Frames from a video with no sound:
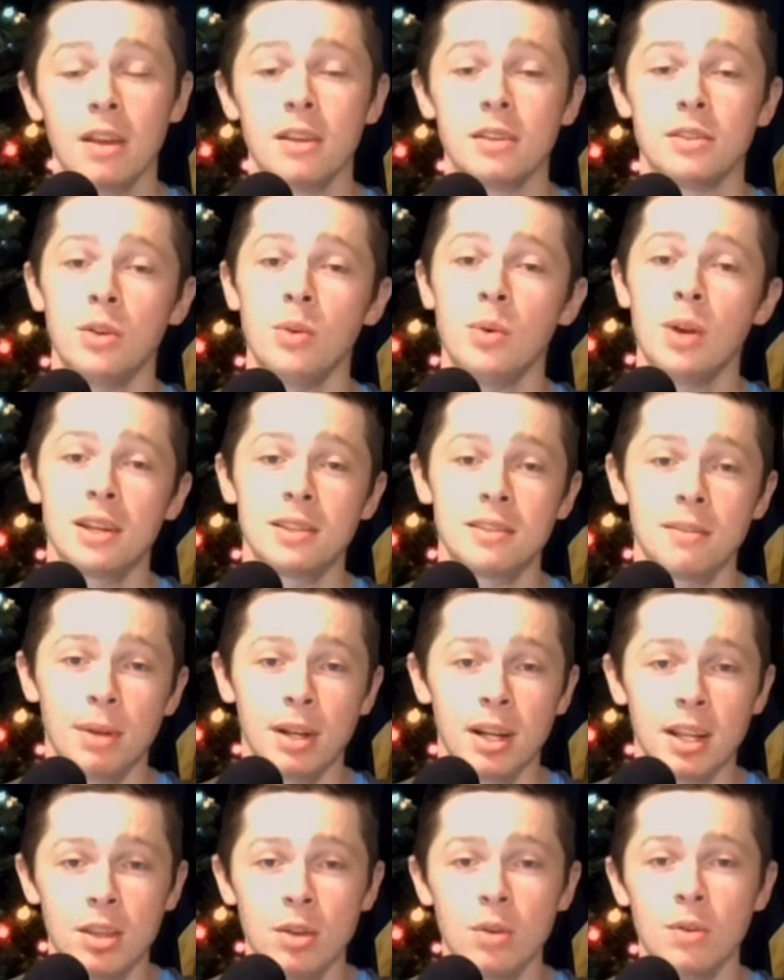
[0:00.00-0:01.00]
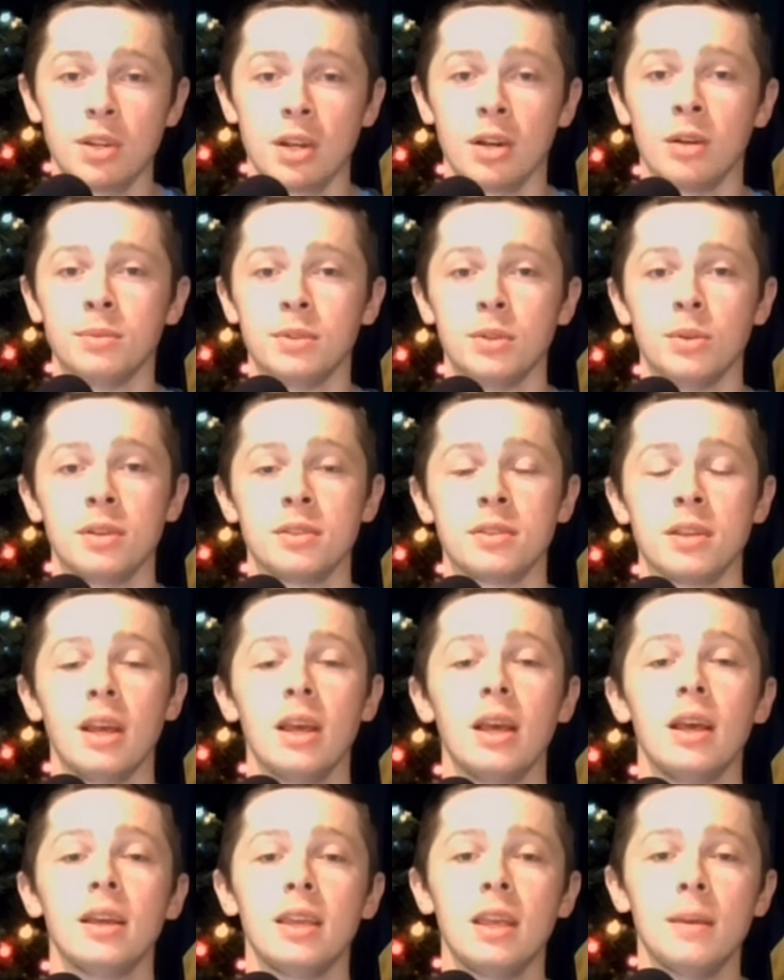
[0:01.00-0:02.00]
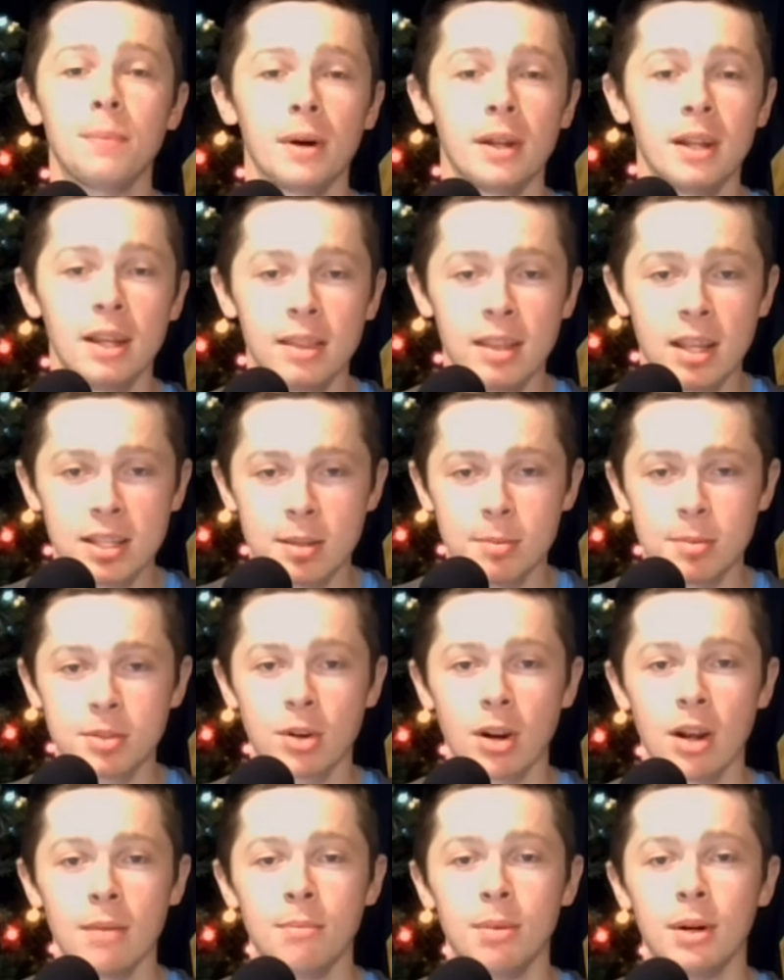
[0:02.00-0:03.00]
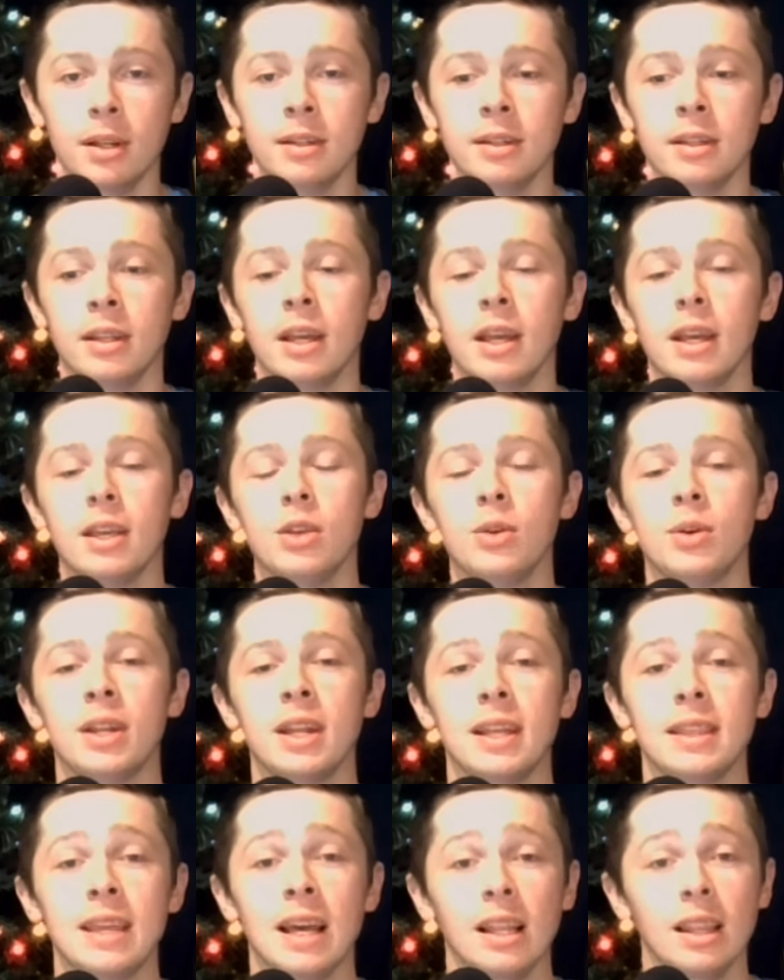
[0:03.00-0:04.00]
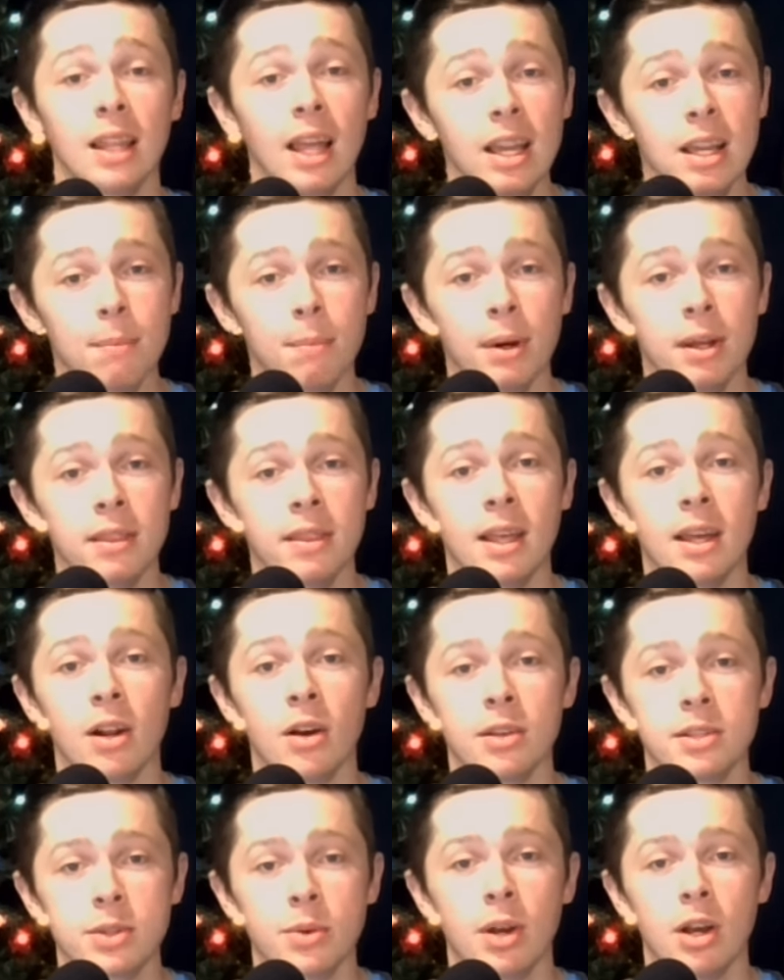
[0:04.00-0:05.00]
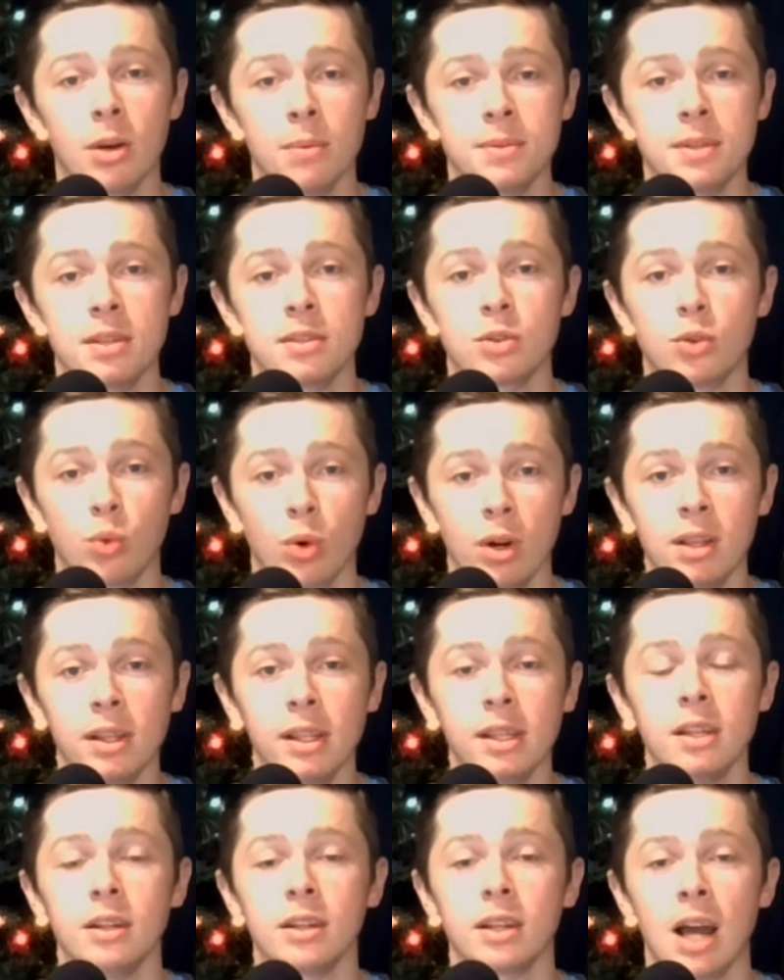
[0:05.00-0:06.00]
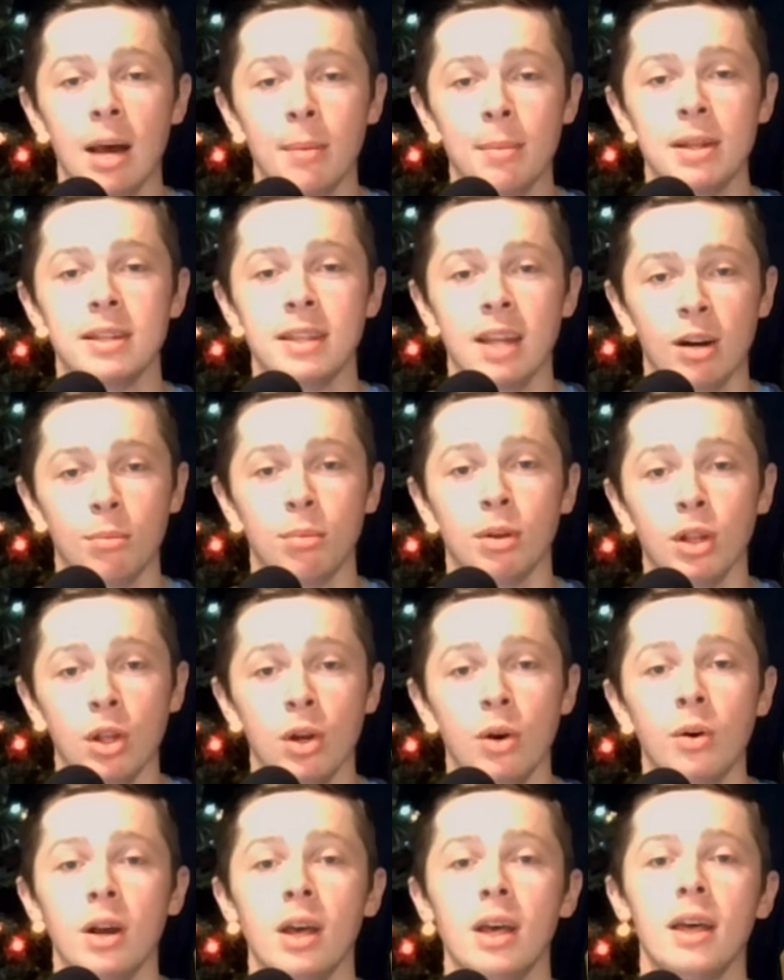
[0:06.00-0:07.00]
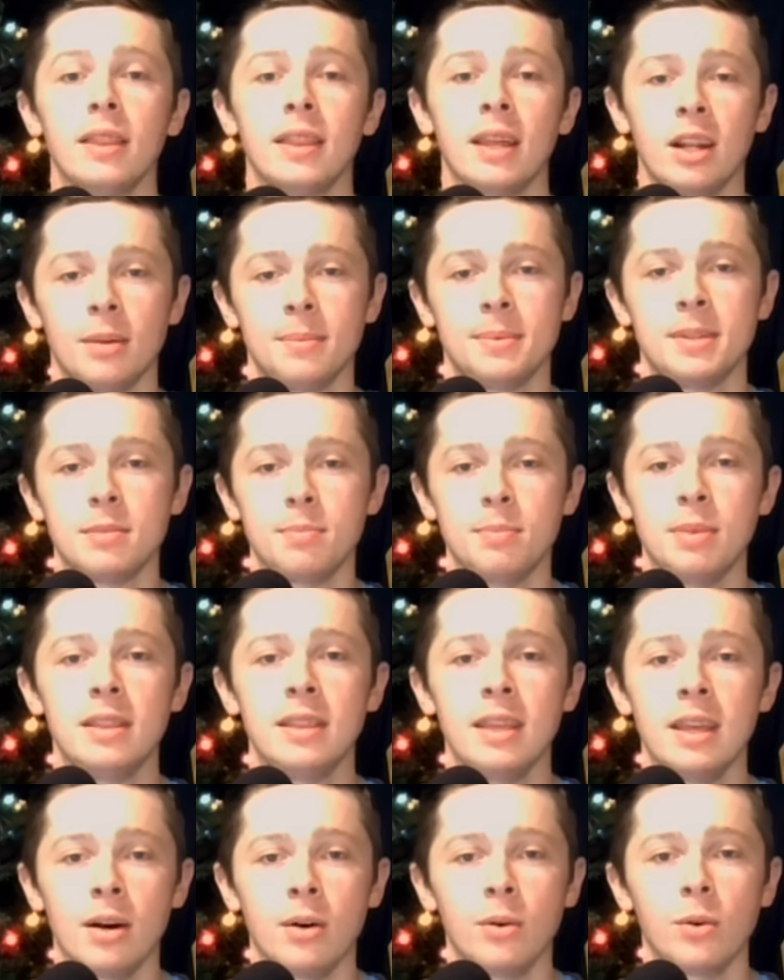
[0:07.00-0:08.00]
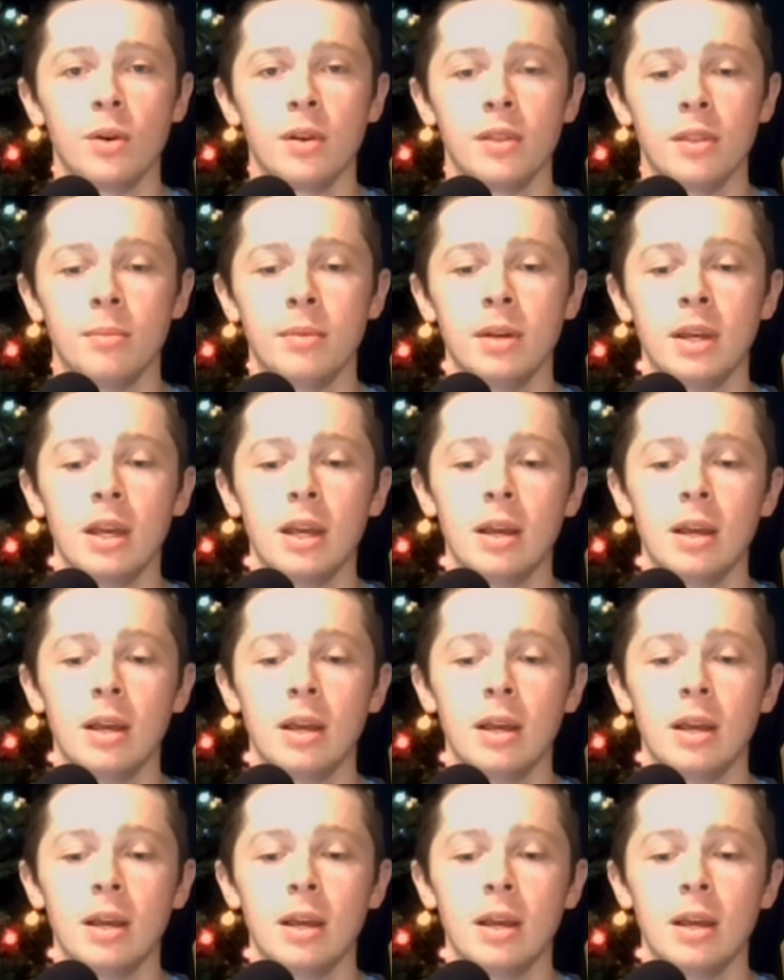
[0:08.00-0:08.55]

So you guys have been a huge help to us. Keep on hitting that subscribe button. You can hit that like button. That also helps us greatly, and comment down below. That helps us beat the algorithm.